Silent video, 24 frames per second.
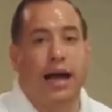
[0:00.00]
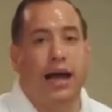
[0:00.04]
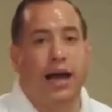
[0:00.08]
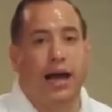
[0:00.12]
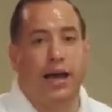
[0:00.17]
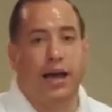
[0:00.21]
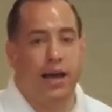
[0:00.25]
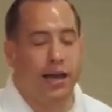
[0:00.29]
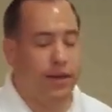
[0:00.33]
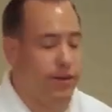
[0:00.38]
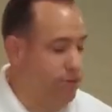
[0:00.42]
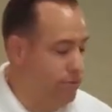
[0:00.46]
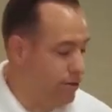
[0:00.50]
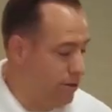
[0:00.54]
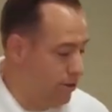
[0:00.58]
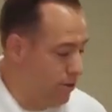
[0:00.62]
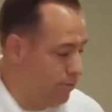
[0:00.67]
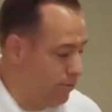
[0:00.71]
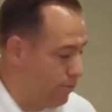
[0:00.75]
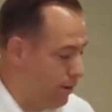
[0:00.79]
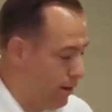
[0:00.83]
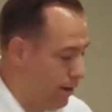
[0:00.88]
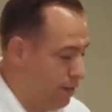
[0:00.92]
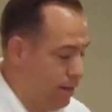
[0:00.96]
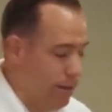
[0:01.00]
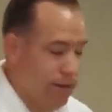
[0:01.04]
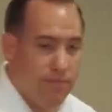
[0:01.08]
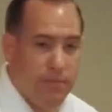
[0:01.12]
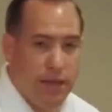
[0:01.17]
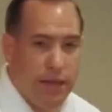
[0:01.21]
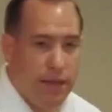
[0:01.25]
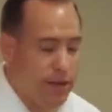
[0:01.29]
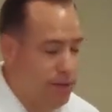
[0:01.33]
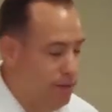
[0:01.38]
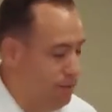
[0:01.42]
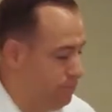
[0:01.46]
I don't know where they
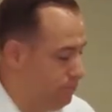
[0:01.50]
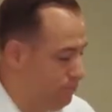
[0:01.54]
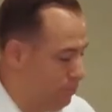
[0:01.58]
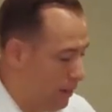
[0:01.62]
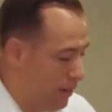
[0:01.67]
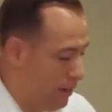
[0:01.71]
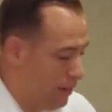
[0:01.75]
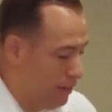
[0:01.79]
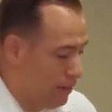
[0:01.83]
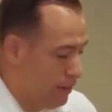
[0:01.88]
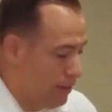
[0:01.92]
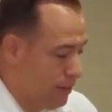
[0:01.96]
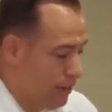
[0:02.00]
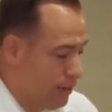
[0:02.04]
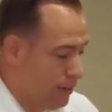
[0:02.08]
make them, but